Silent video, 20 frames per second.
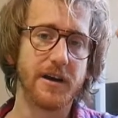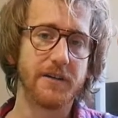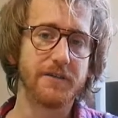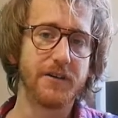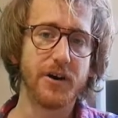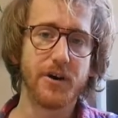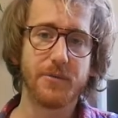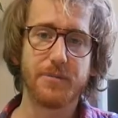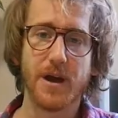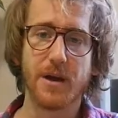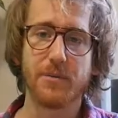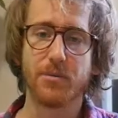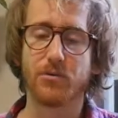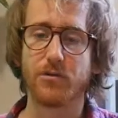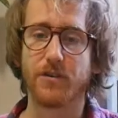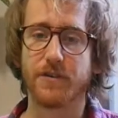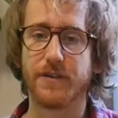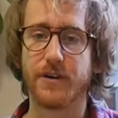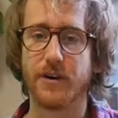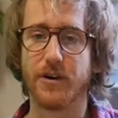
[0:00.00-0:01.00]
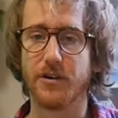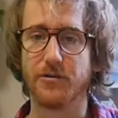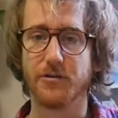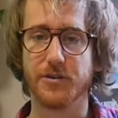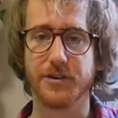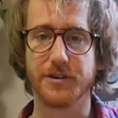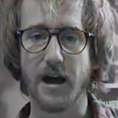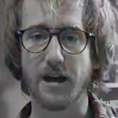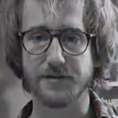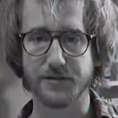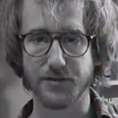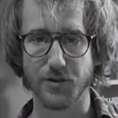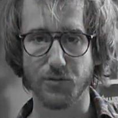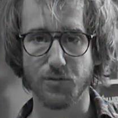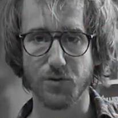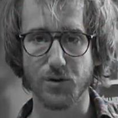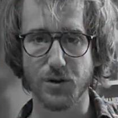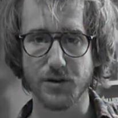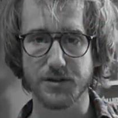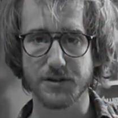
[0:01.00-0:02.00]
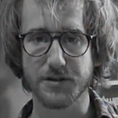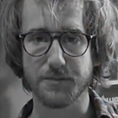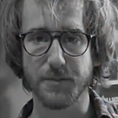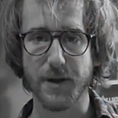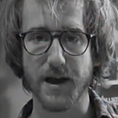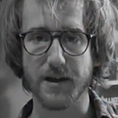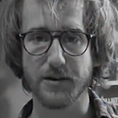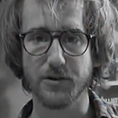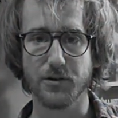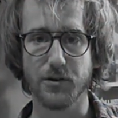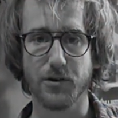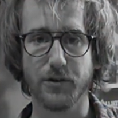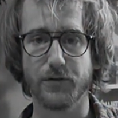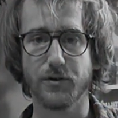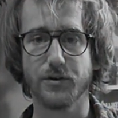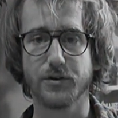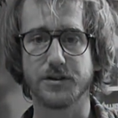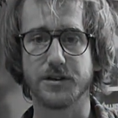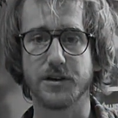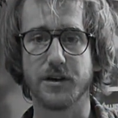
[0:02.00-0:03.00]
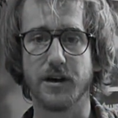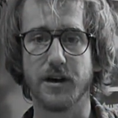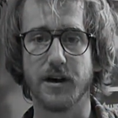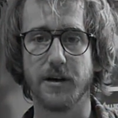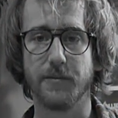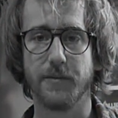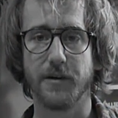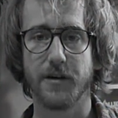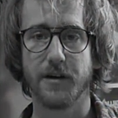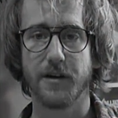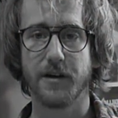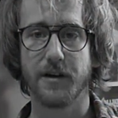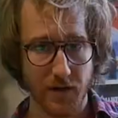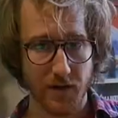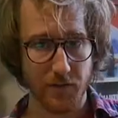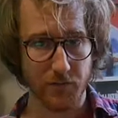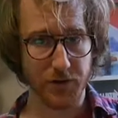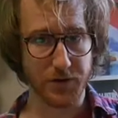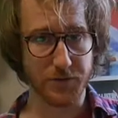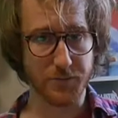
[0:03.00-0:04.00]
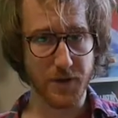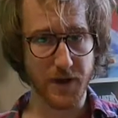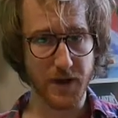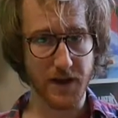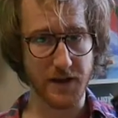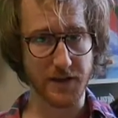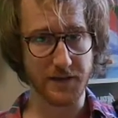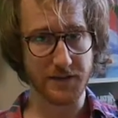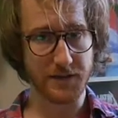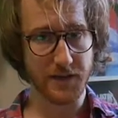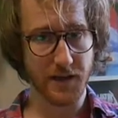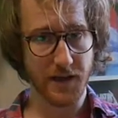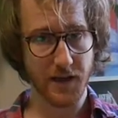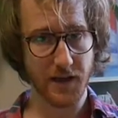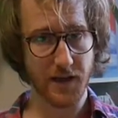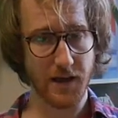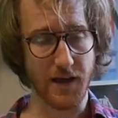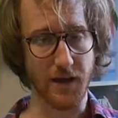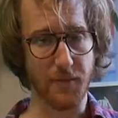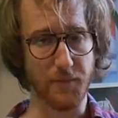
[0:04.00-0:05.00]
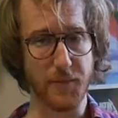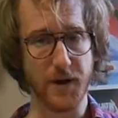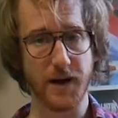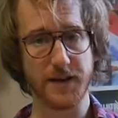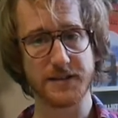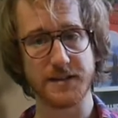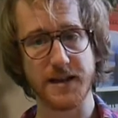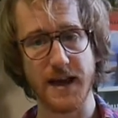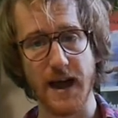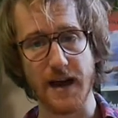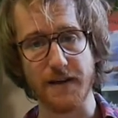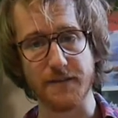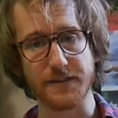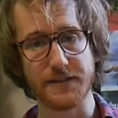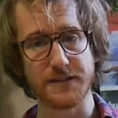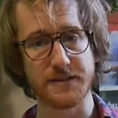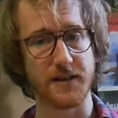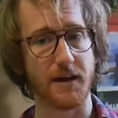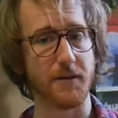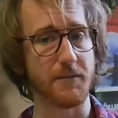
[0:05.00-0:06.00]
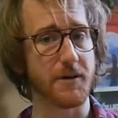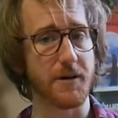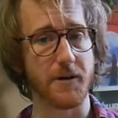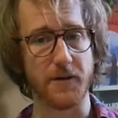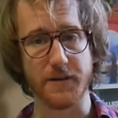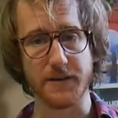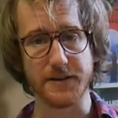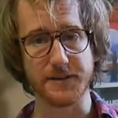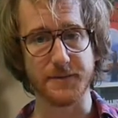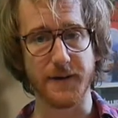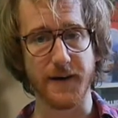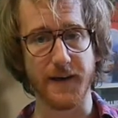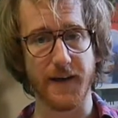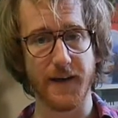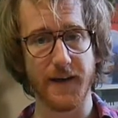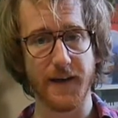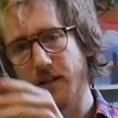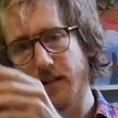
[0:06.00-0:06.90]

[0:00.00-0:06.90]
I've heard people refer to it as the worst pedal of all time, which means it must have some charisma.